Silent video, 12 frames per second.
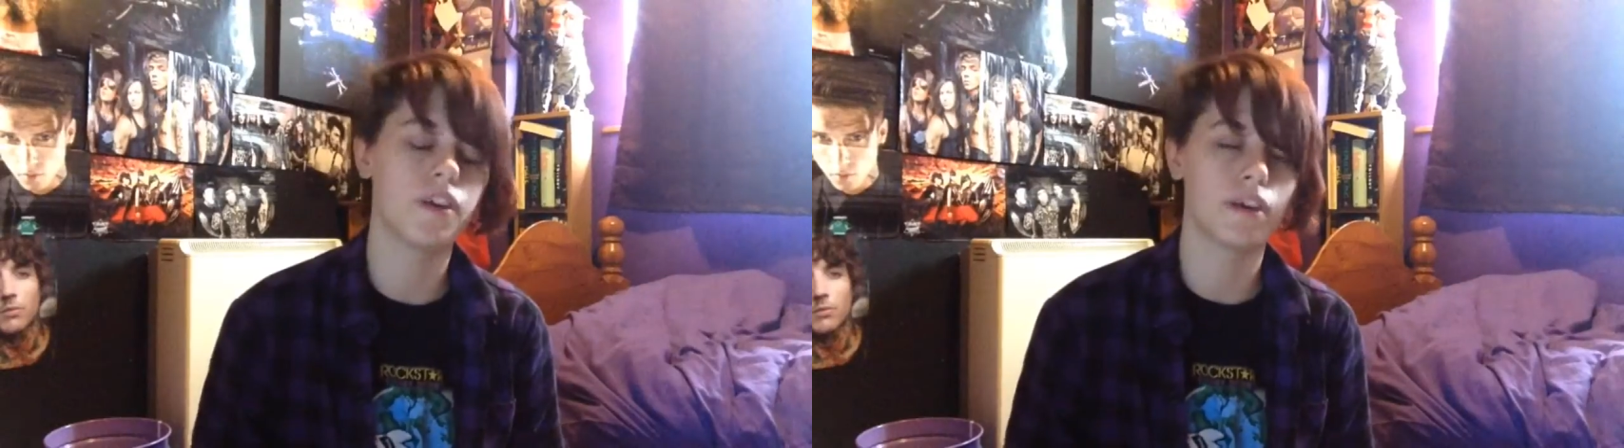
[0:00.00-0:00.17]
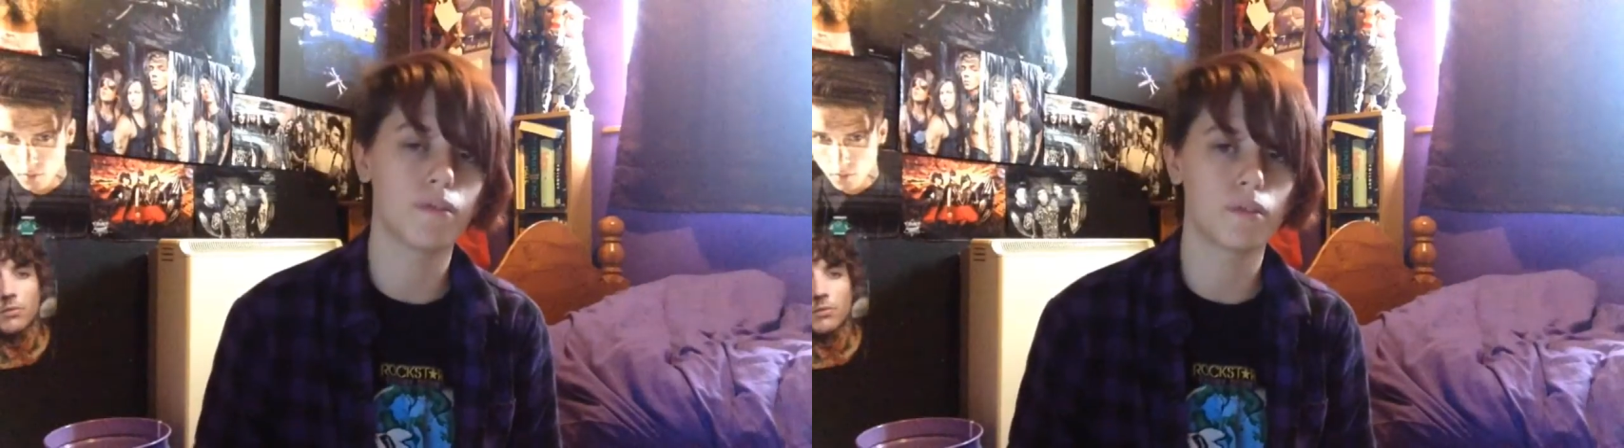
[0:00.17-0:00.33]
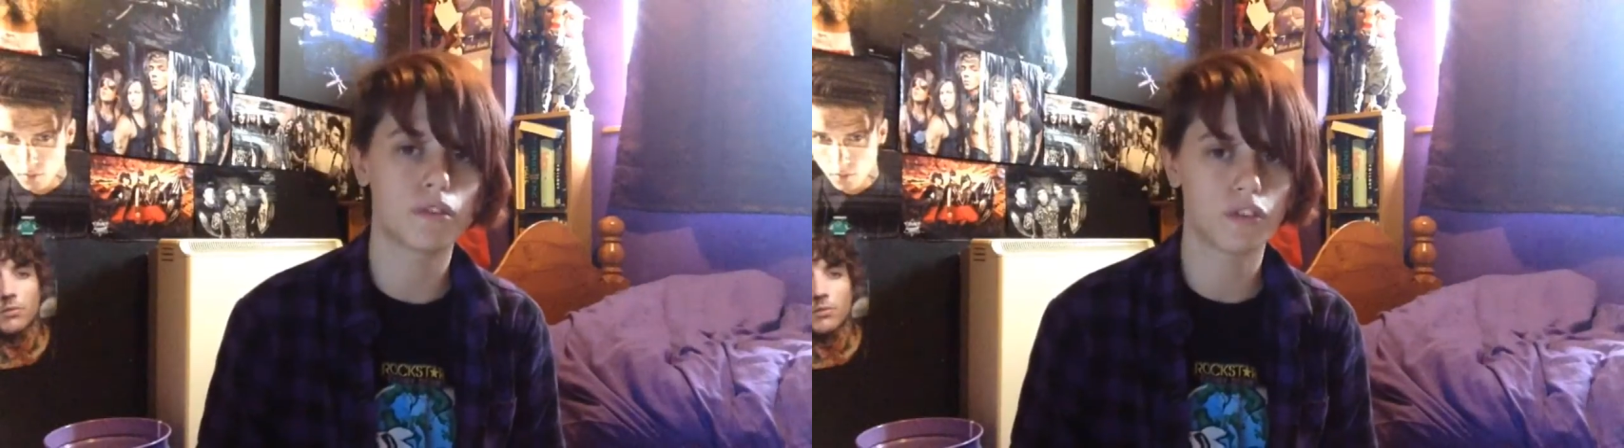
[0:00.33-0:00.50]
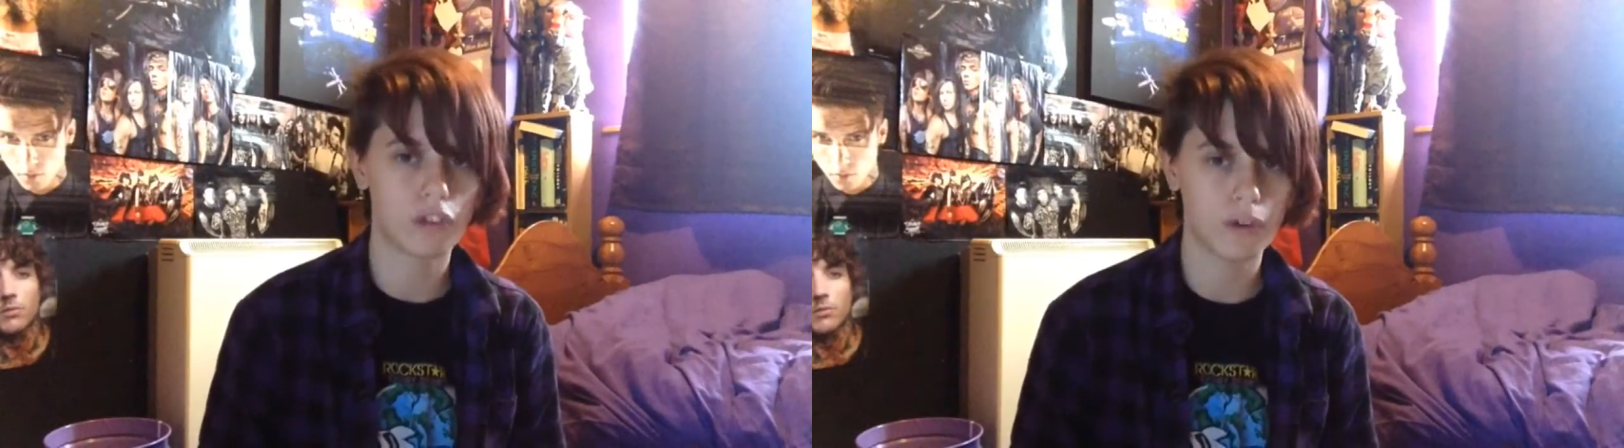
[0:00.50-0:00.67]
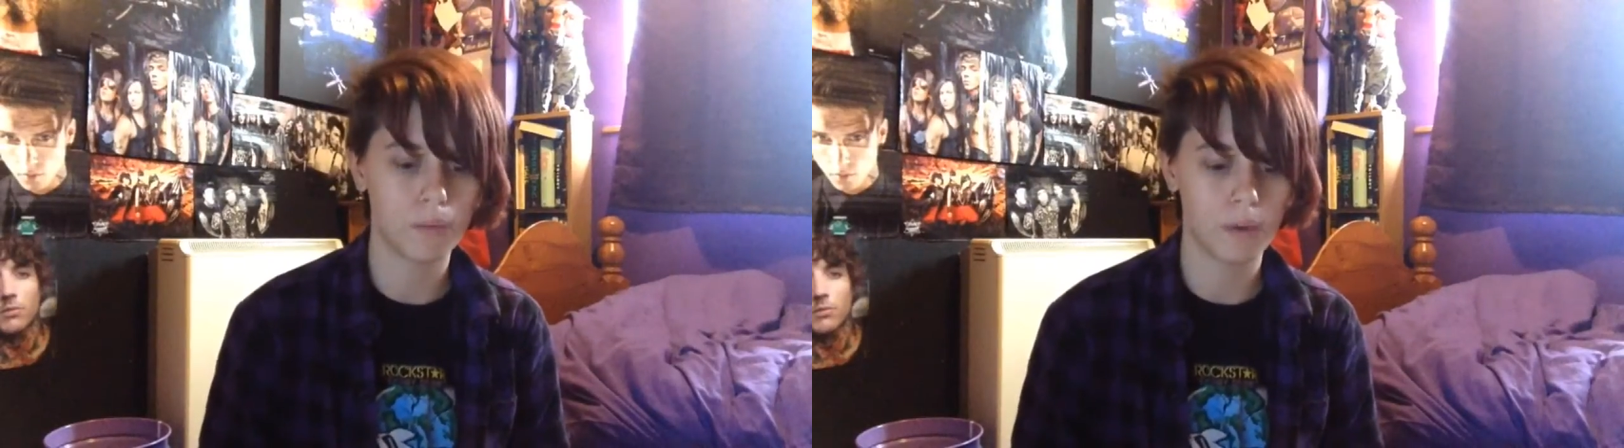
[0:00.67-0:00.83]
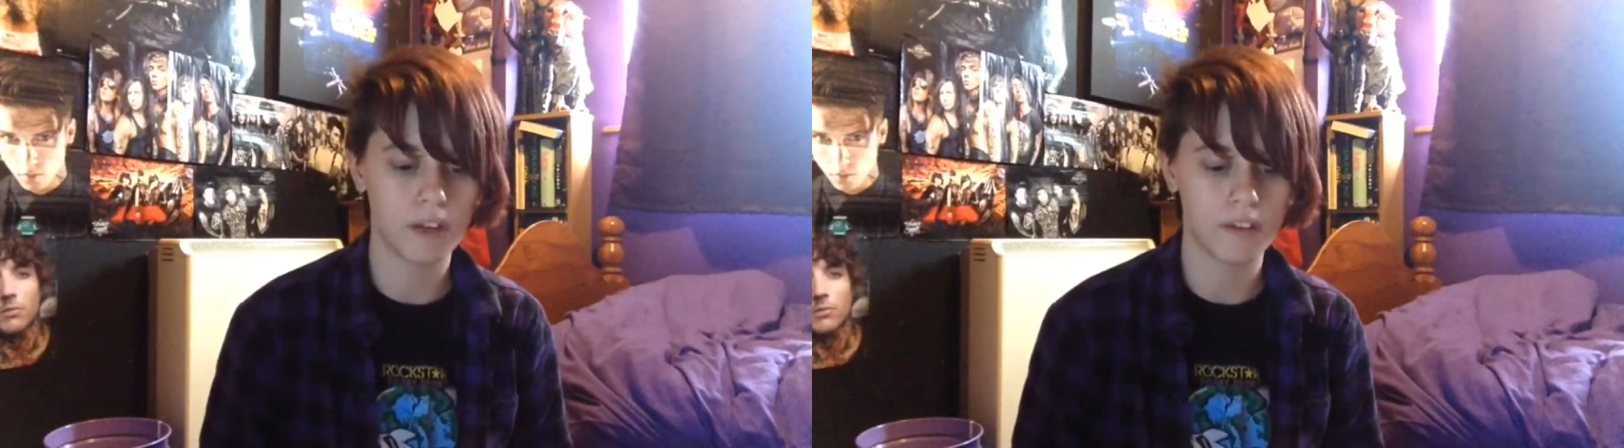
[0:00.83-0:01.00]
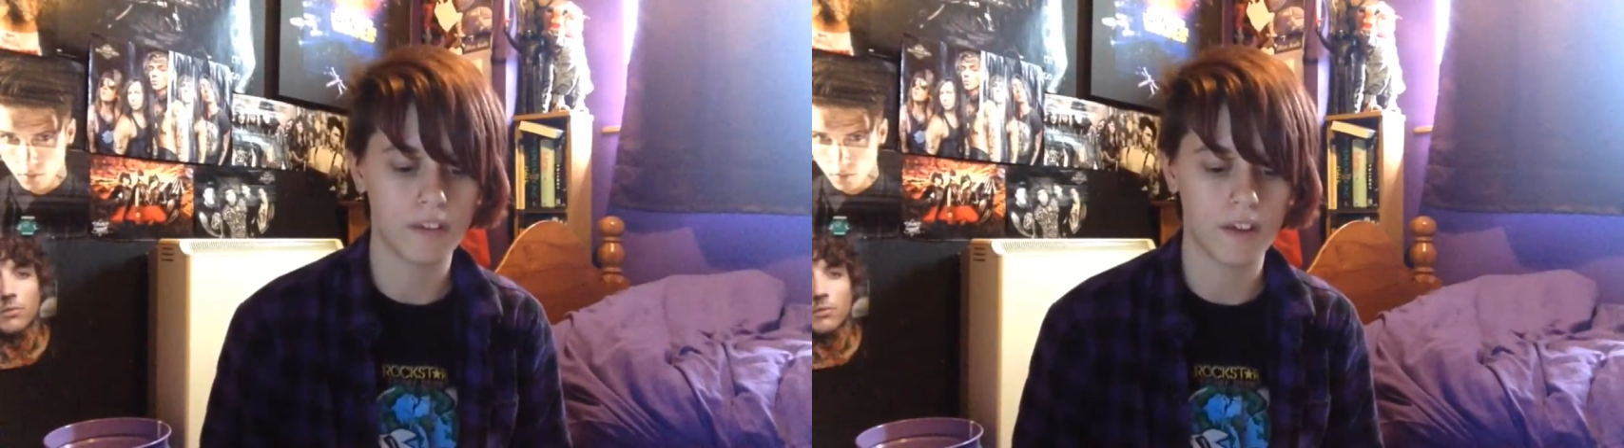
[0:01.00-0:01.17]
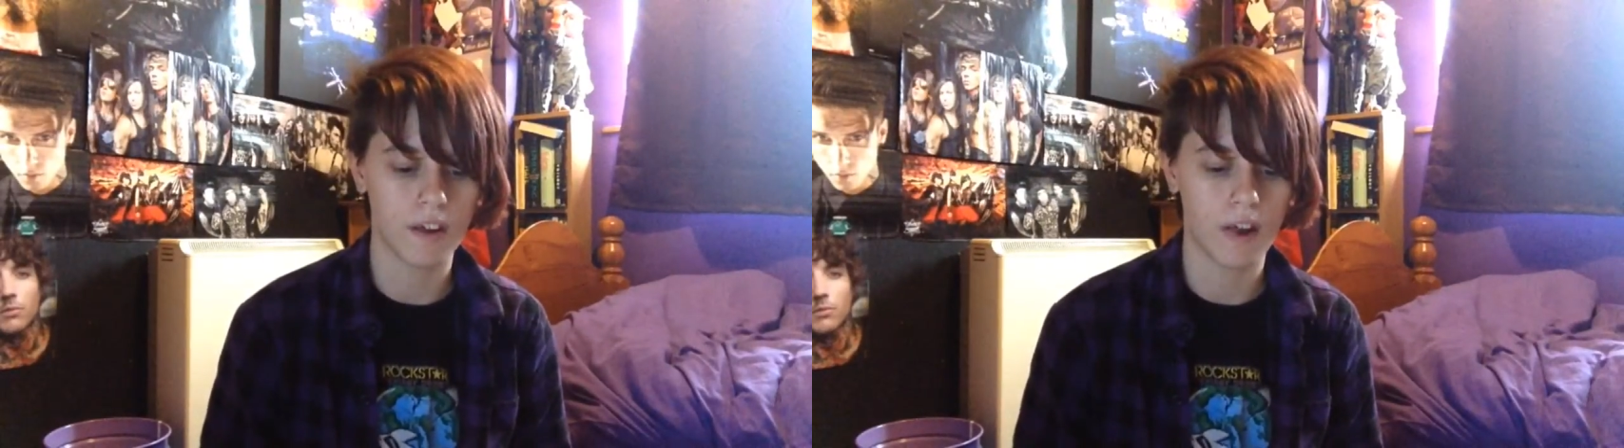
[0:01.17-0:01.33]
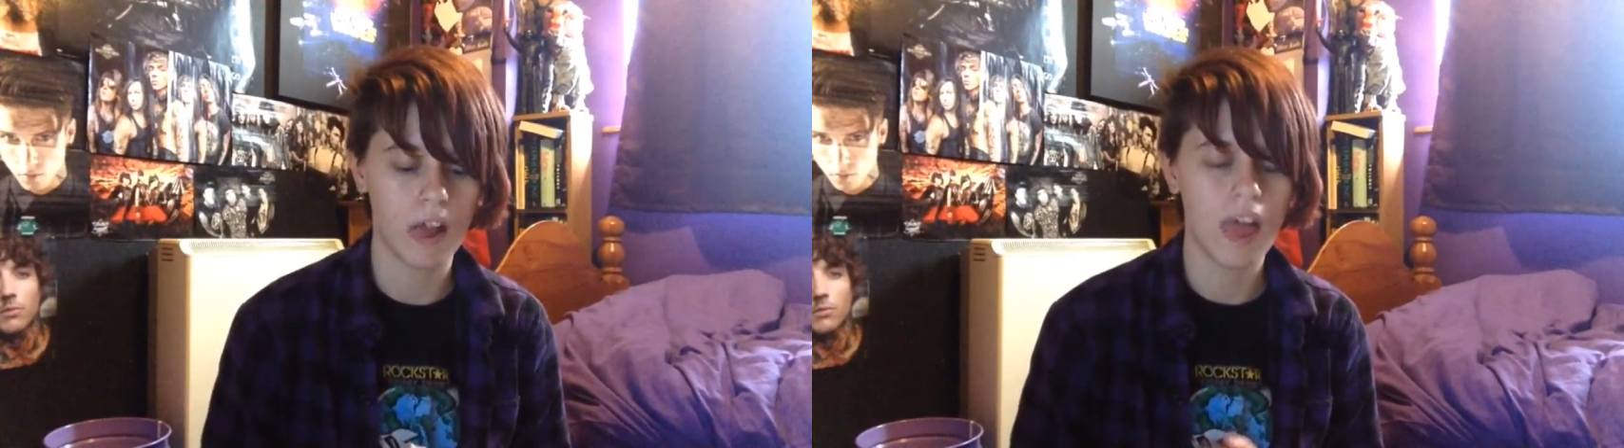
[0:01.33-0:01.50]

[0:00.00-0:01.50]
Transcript: it was still winter,